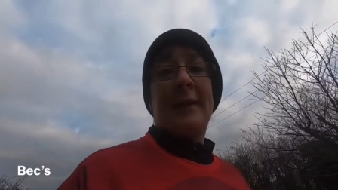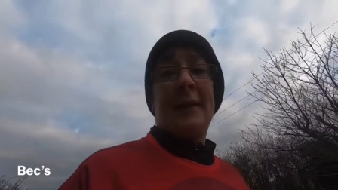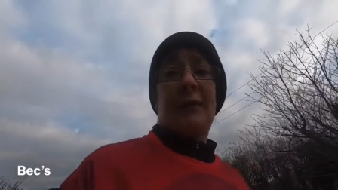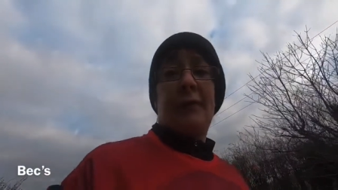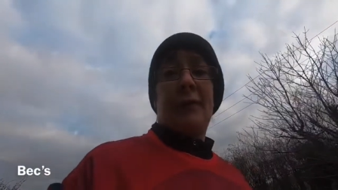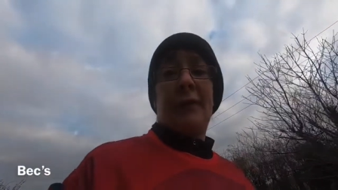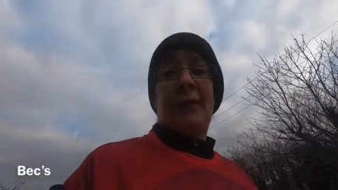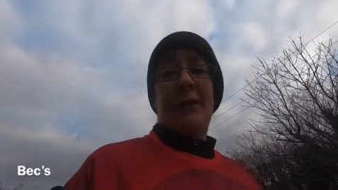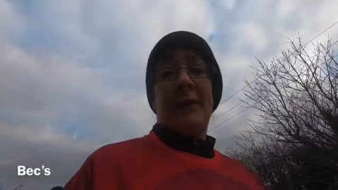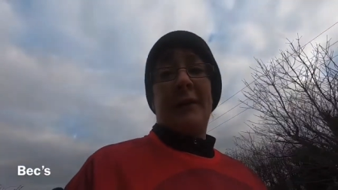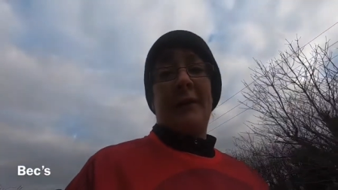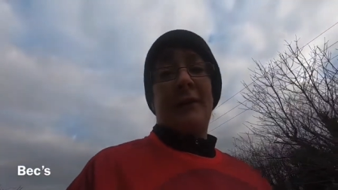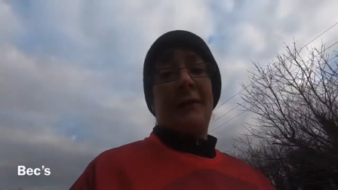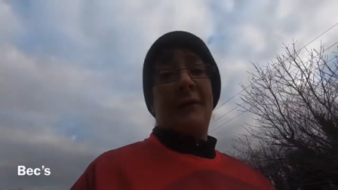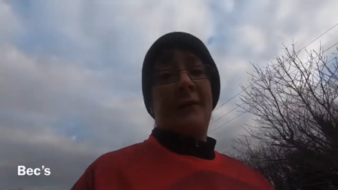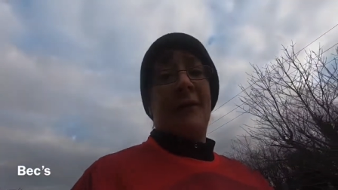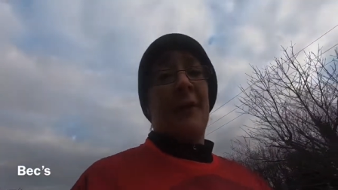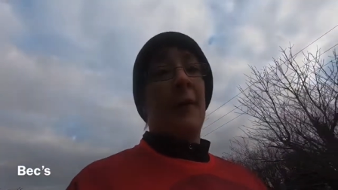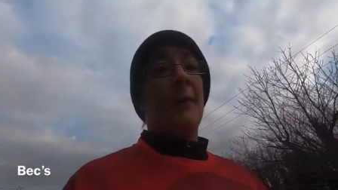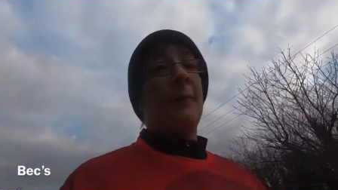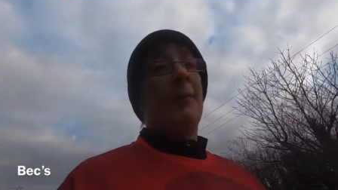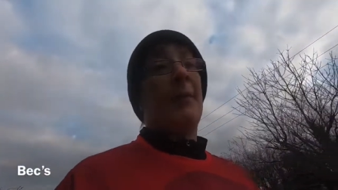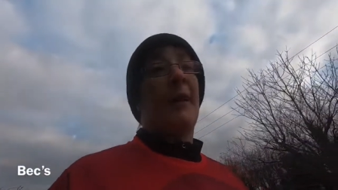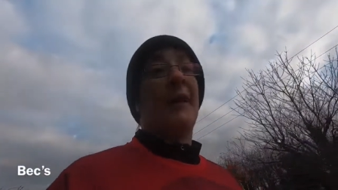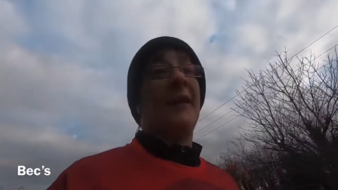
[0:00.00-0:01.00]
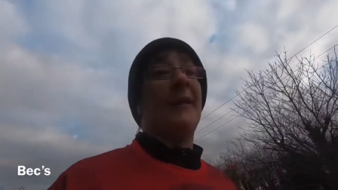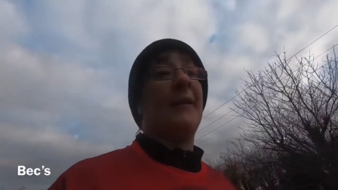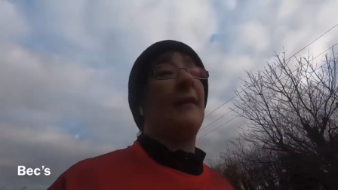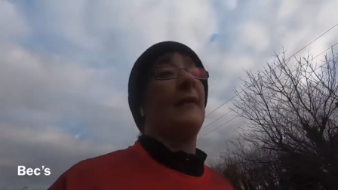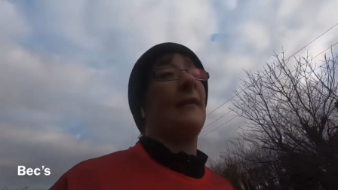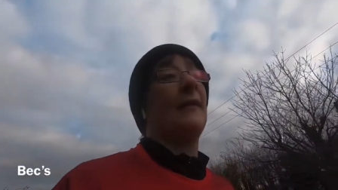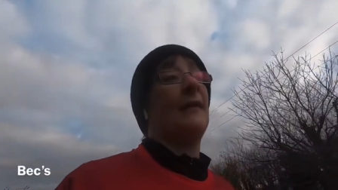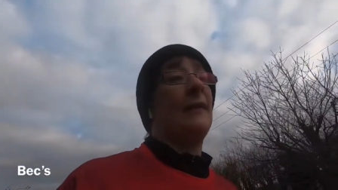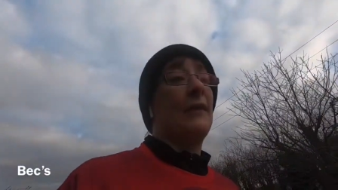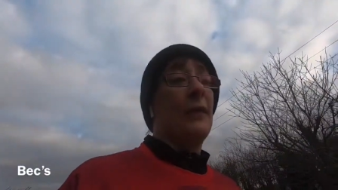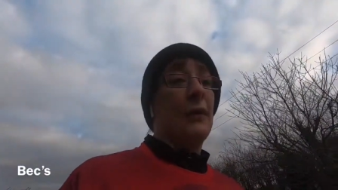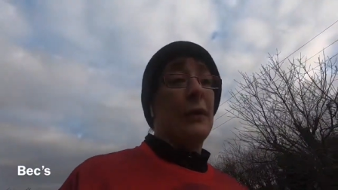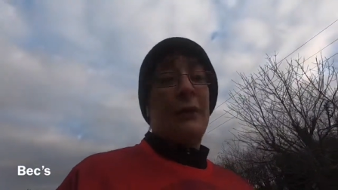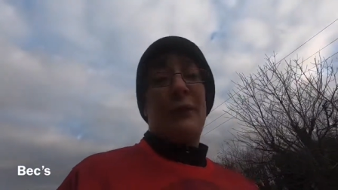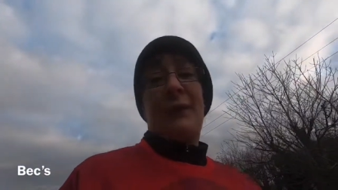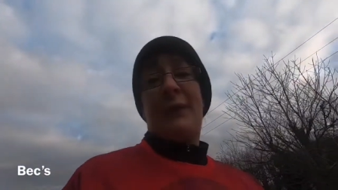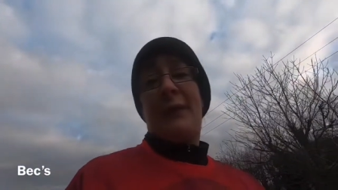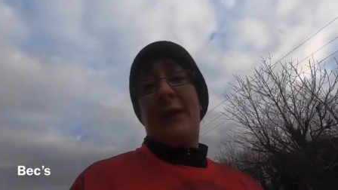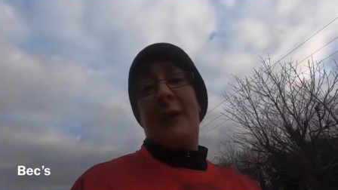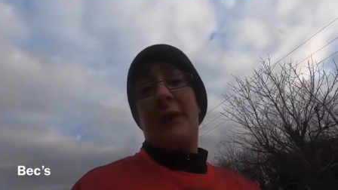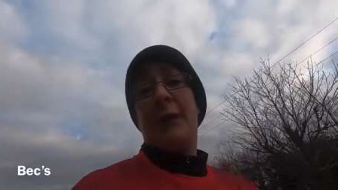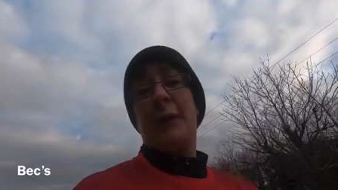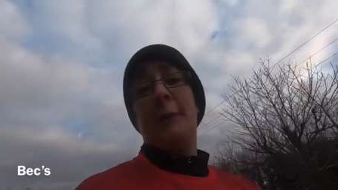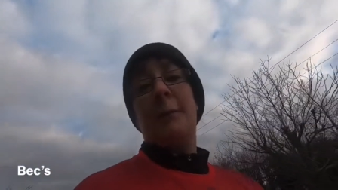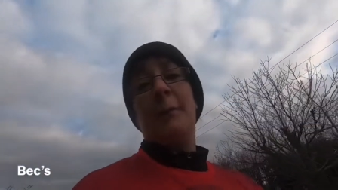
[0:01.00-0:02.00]
trying to find places to
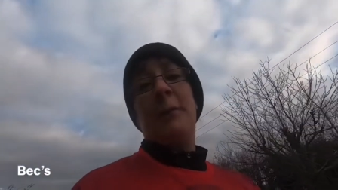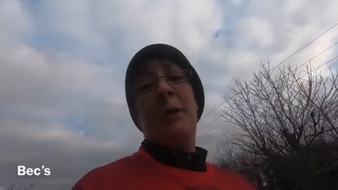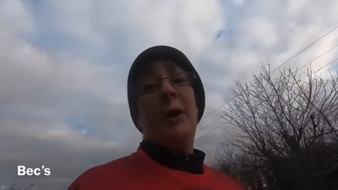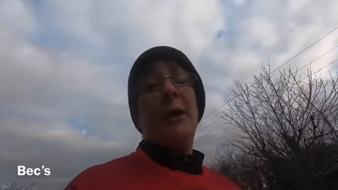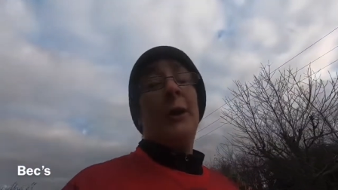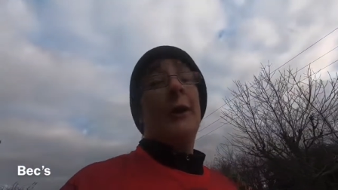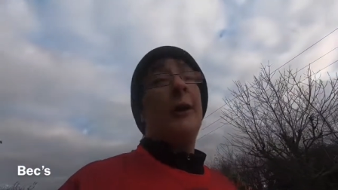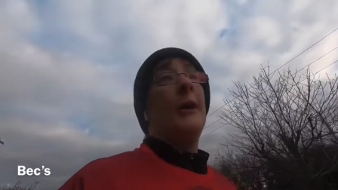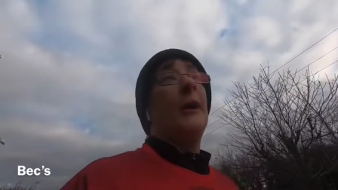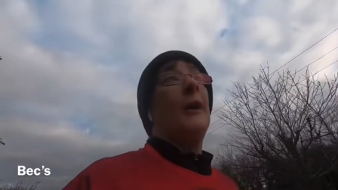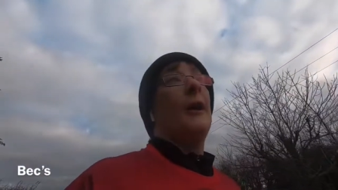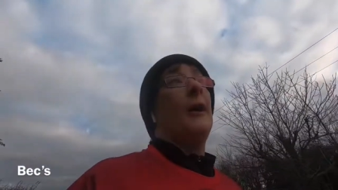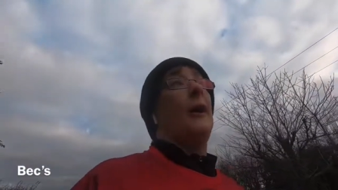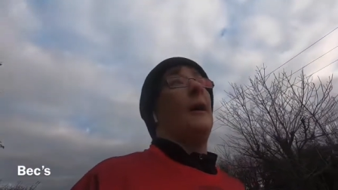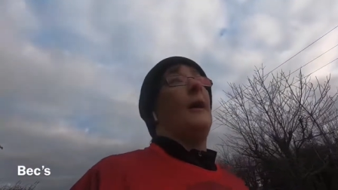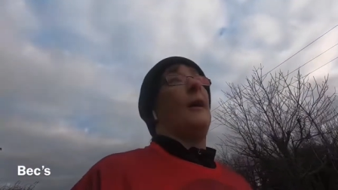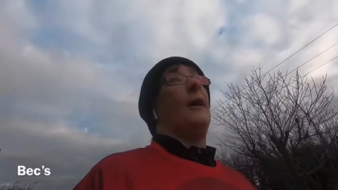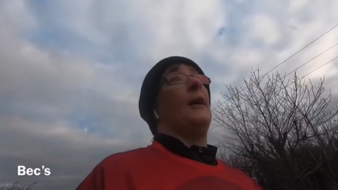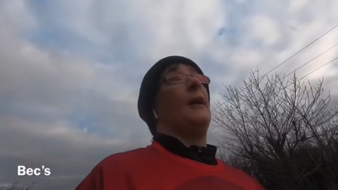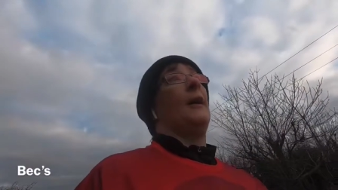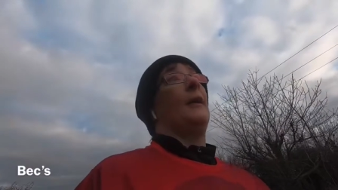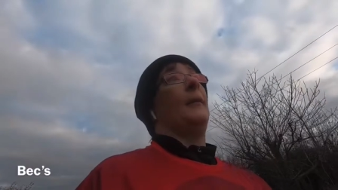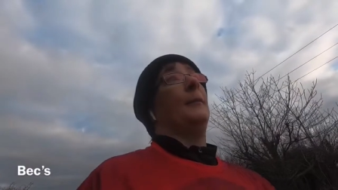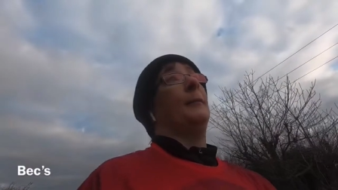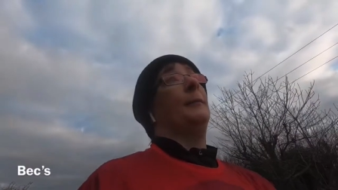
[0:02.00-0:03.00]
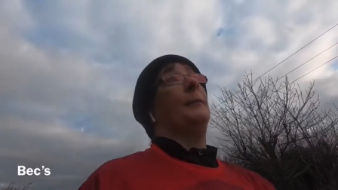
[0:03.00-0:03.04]
film because